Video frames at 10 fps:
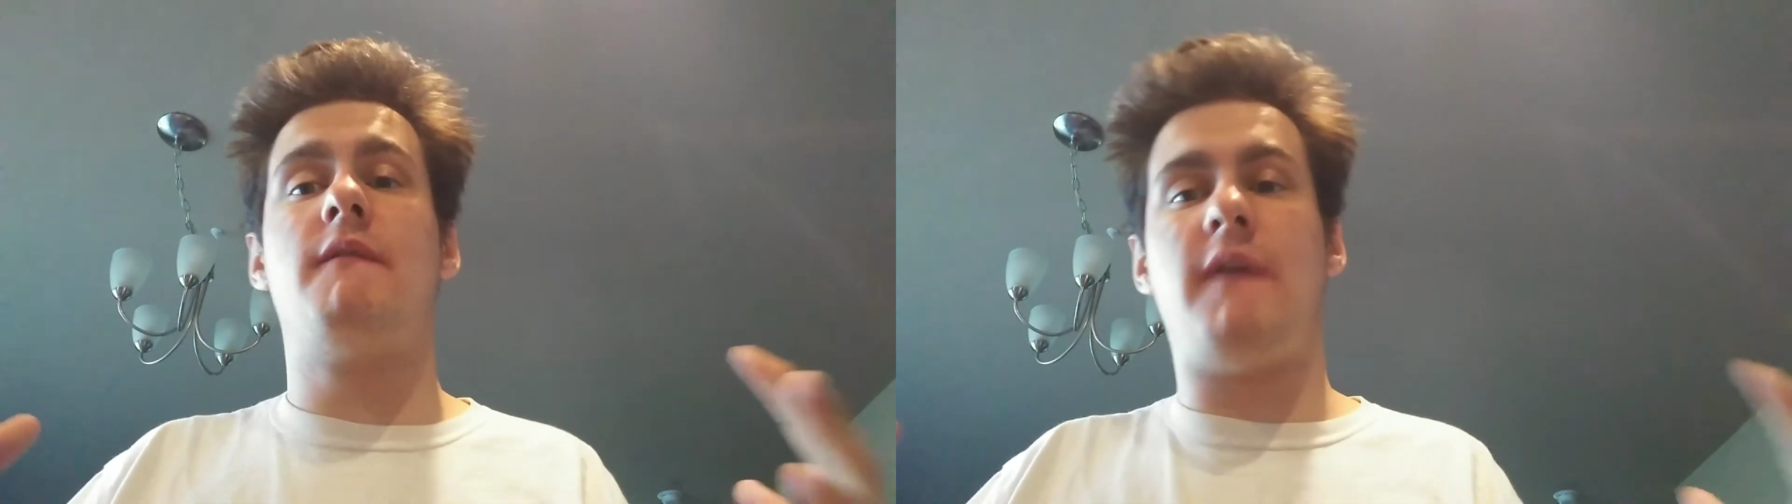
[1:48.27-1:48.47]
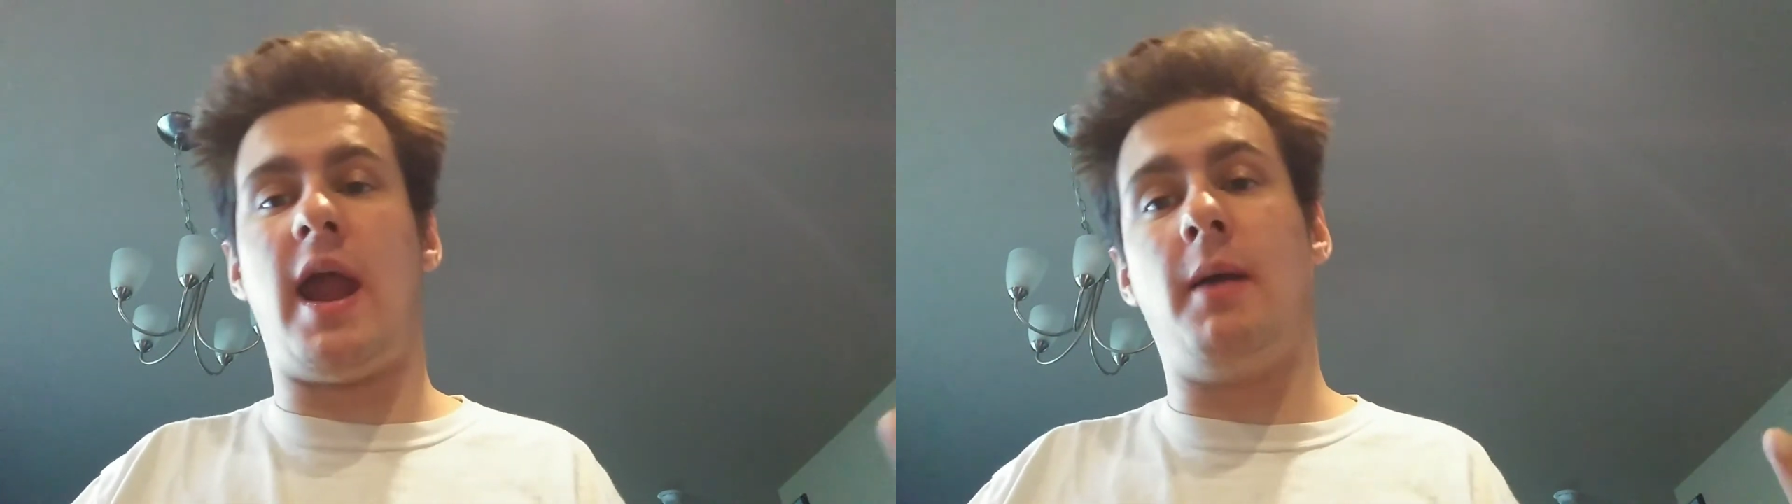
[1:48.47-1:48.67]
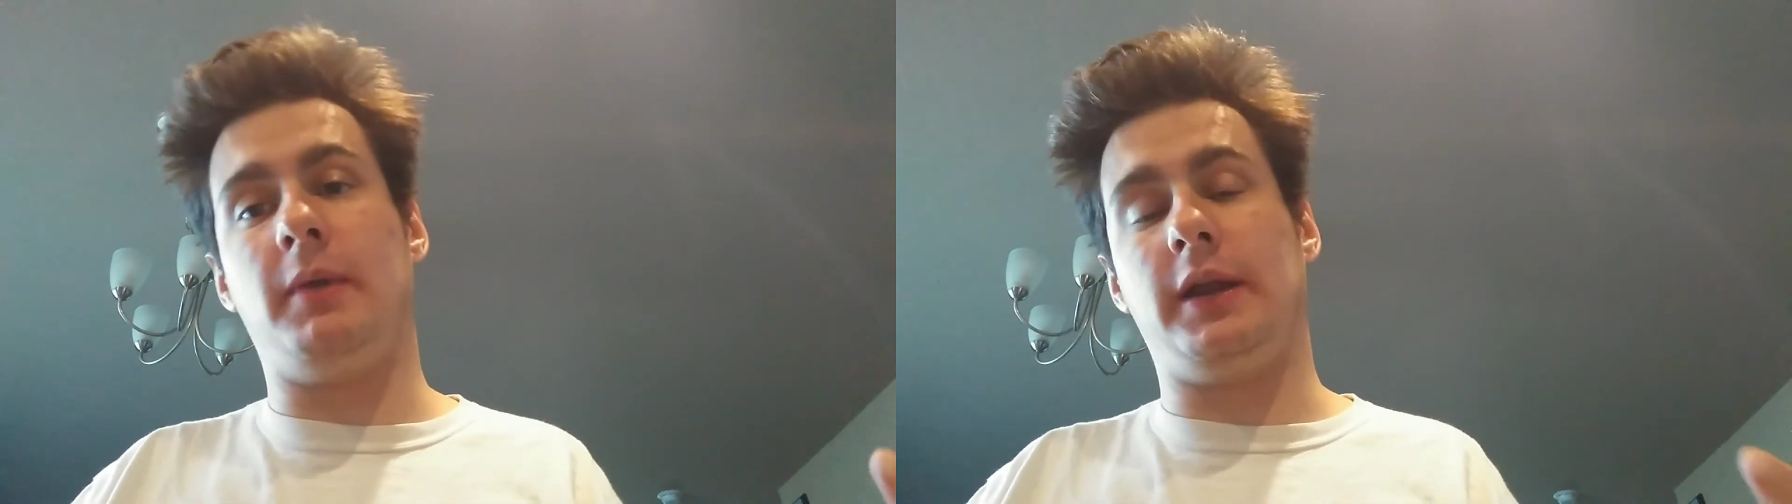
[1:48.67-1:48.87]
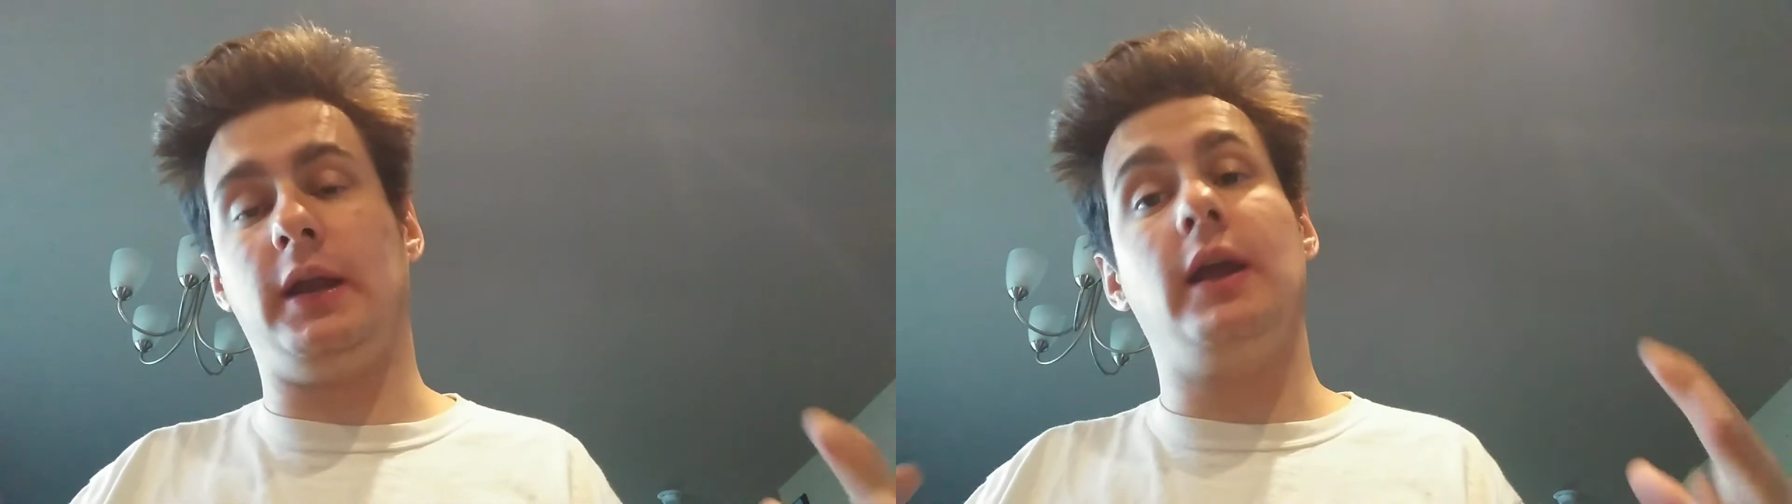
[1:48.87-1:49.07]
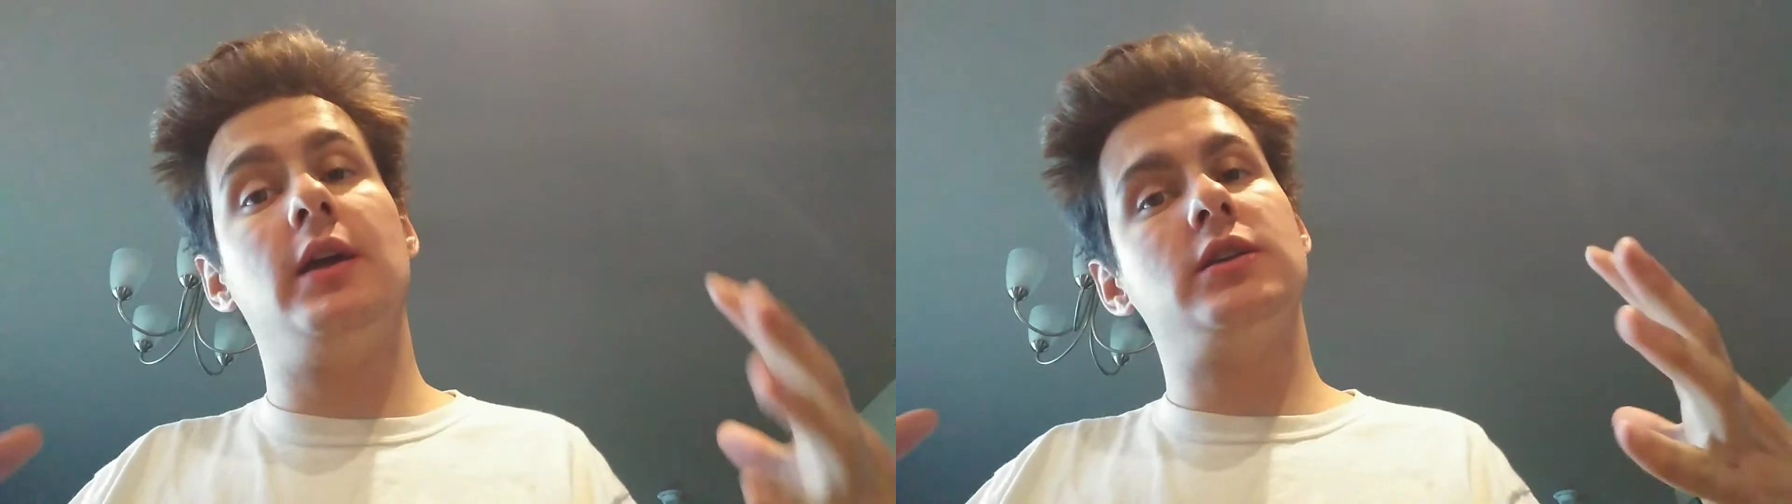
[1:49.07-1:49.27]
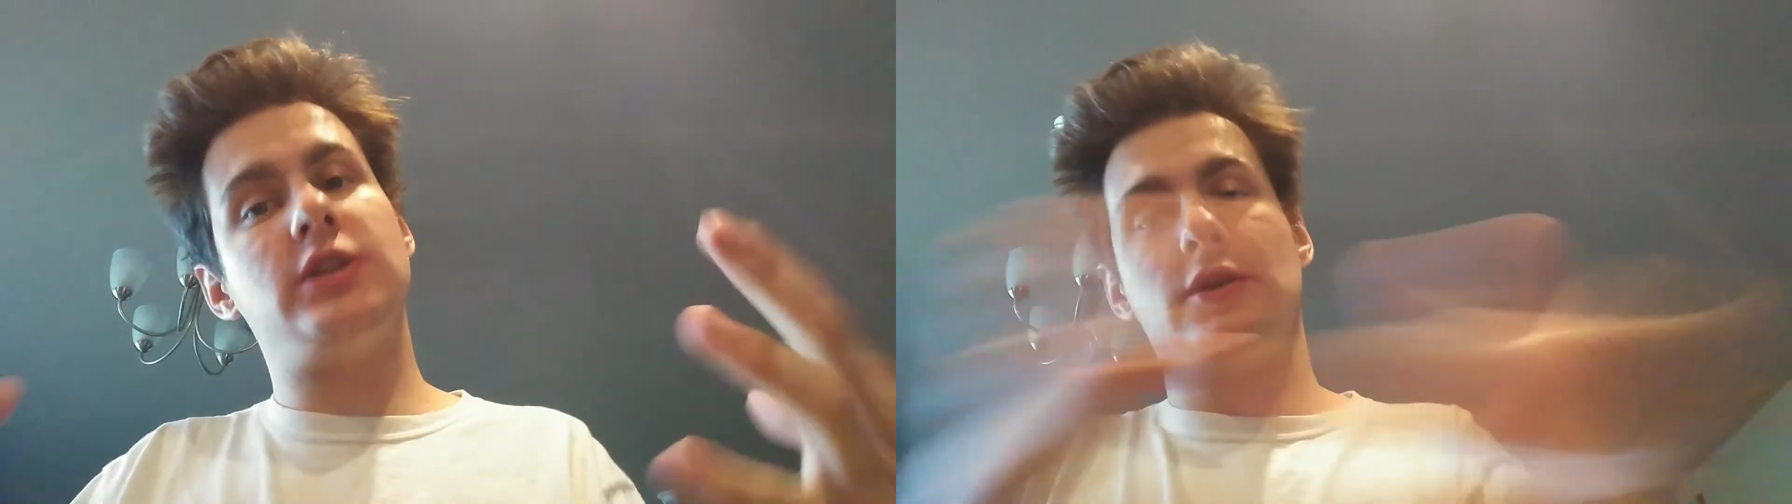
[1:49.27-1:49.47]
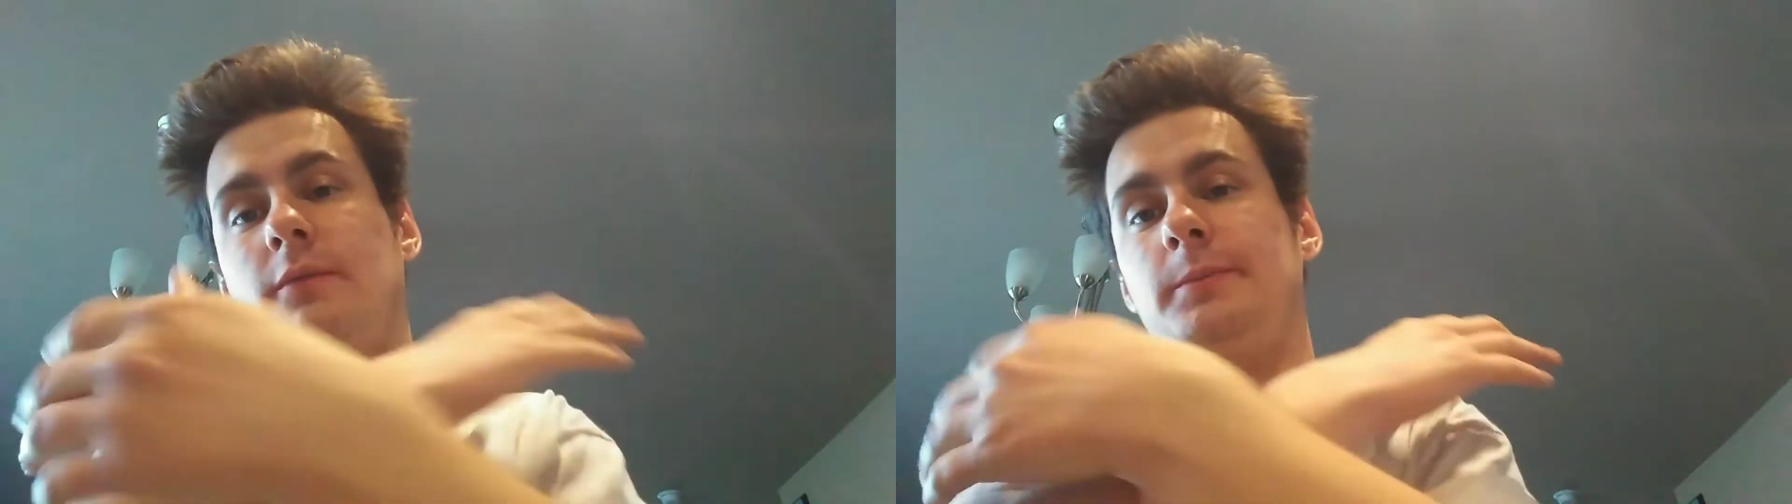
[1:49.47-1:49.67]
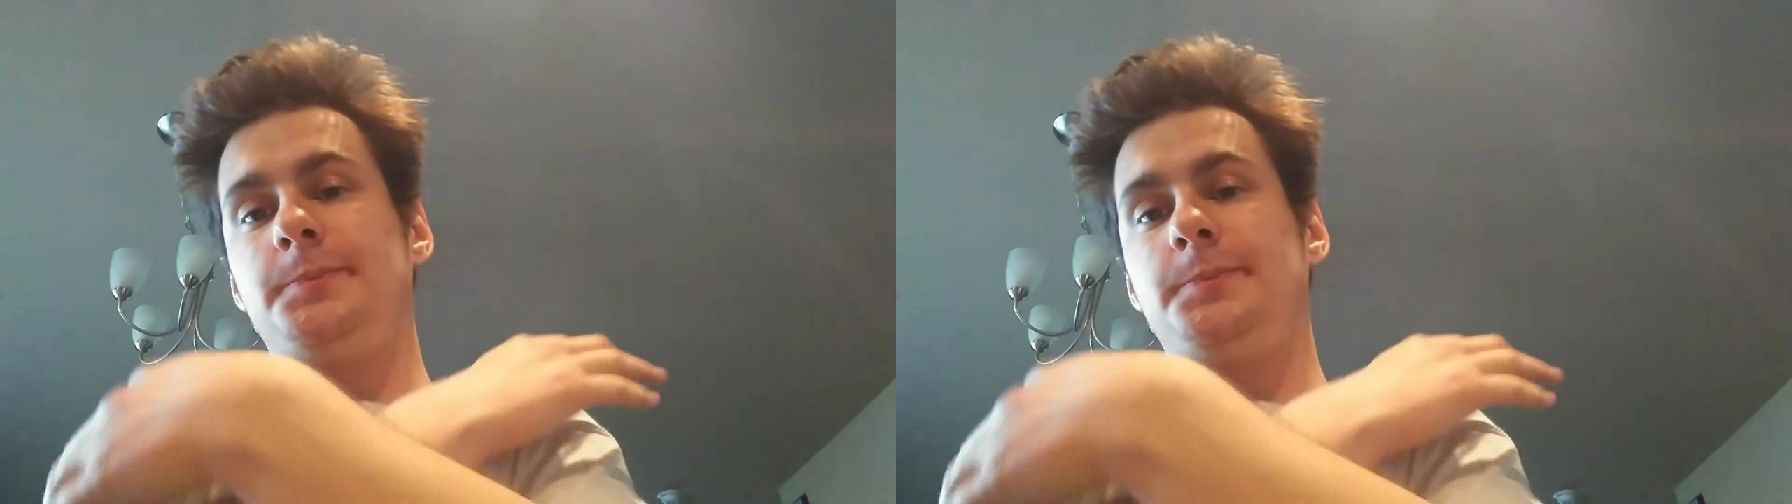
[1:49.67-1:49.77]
family too.